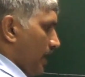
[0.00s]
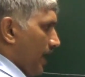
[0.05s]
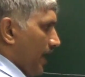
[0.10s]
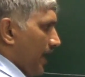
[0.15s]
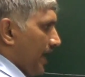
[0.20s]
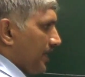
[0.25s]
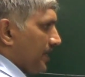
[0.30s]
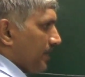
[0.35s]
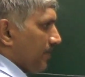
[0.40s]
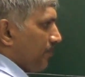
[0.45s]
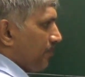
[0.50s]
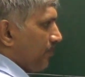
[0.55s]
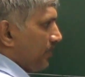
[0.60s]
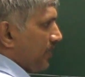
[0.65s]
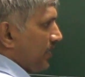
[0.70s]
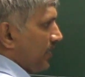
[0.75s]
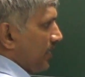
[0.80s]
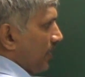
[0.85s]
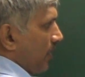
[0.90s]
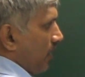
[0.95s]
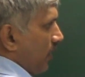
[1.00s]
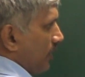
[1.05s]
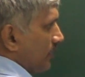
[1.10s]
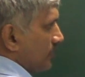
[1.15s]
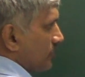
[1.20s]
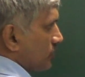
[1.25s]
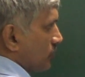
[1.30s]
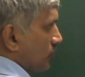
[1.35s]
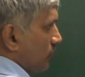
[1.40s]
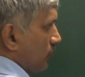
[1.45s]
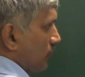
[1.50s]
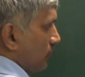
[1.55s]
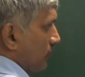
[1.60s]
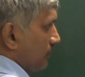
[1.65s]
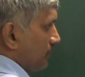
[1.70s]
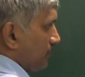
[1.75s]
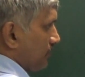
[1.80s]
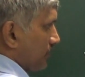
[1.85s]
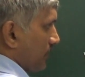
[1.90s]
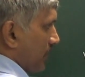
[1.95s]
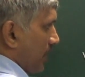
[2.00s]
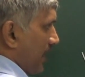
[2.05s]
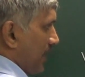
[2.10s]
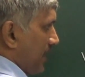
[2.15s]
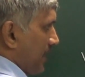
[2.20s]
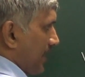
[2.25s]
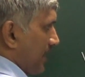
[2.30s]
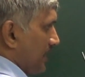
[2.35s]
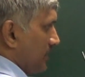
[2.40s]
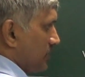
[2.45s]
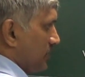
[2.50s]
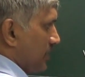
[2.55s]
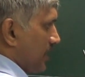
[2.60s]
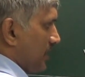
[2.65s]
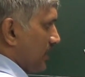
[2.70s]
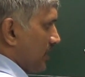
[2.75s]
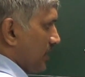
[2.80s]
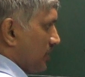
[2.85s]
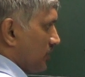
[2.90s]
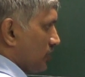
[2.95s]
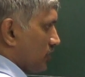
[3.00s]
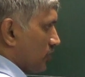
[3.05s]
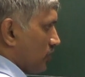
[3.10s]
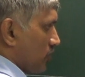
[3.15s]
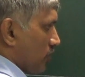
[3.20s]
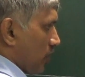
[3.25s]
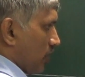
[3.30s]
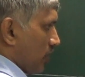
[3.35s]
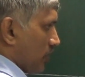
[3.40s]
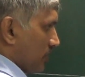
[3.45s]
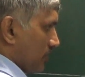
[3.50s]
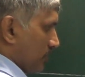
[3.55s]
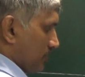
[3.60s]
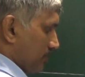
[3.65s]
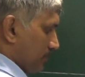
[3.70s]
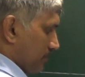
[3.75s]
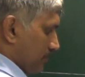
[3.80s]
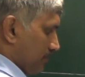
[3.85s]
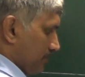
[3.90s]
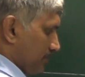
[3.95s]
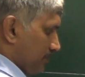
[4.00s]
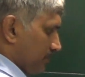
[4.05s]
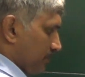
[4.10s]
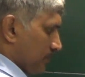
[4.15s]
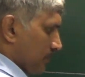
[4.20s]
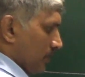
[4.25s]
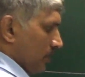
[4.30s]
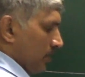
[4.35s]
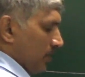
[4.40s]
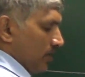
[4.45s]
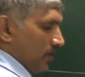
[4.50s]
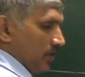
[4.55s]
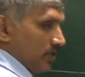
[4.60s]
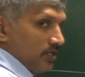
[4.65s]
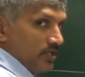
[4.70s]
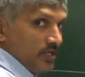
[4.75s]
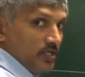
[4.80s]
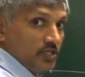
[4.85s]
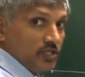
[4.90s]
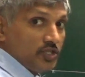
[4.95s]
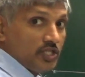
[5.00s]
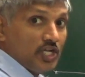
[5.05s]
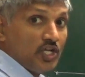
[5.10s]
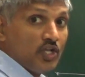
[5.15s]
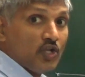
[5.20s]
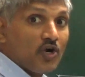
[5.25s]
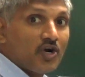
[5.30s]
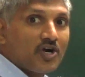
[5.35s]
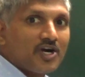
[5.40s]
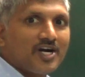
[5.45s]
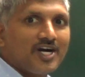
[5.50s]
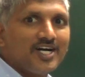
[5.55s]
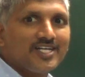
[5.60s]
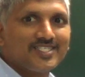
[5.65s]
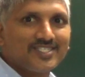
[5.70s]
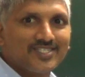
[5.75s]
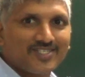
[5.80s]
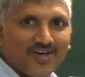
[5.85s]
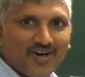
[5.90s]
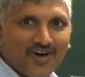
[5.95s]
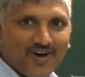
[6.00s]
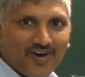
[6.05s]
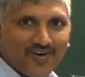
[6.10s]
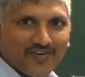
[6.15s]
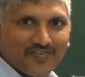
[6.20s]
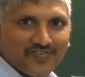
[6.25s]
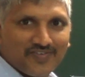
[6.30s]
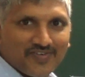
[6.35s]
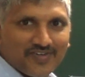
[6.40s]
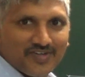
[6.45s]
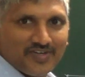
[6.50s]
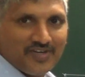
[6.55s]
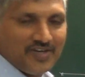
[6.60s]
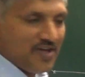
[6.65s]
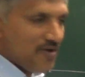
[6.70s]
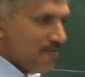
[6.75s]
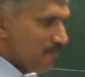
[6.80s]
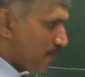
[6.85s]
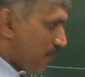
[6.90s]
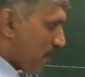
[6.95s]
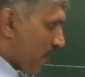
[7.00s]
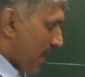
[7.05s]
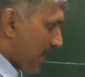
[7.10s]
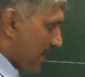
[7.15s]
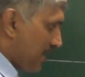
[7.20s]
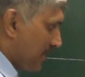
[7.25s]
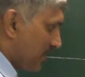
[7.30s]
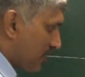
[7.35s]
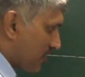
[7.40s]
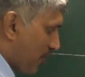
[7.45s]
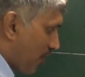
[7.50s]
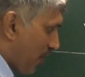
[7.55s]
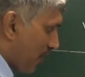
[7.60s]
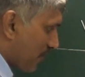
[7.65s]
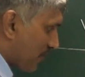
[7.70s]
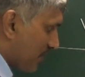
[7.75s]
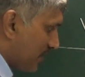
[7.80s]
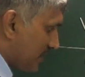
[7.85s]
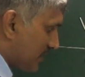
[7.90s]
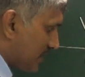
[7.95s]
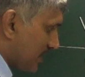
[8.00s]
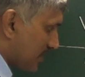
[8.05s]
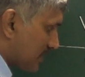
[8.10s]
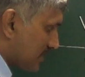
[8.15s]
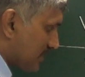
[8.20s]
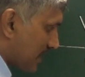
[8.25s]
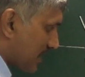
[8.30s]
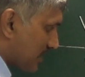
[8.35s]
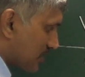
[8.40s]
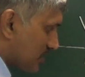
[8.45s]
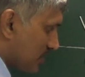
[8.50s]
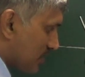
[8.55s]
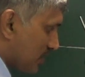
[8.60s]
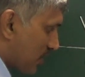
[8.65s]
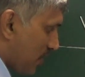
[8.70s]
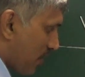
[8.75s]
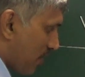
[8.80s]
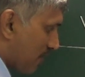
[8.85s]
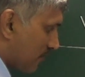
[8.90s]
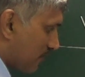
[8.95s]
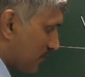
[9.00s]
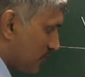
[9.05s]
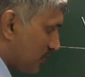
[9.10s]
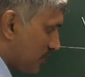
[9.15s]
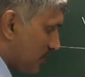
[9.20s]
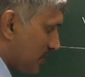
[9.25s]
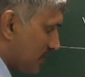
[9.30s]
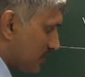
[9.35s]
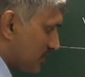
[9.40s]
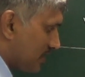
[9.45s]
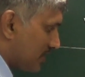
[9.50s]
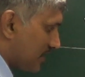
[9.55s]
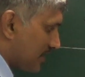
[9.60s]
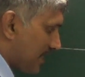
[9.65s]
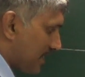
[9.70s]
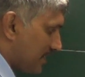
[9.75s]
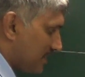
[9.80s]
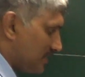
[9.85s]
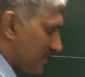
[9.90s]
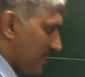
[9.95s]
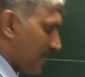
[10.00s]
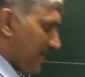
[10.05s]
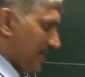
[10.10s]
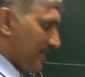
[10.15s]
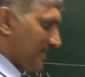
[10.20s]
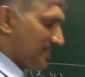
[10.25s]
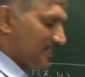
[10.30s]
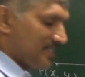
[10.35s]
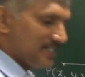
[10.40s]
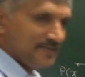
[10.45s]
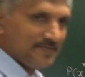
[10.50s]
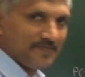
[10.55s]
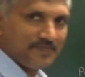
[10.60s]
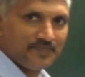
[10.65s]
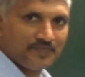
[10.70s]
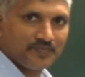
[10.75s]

At B also a tangent is drawn. The locus of point of intersection of these tangents,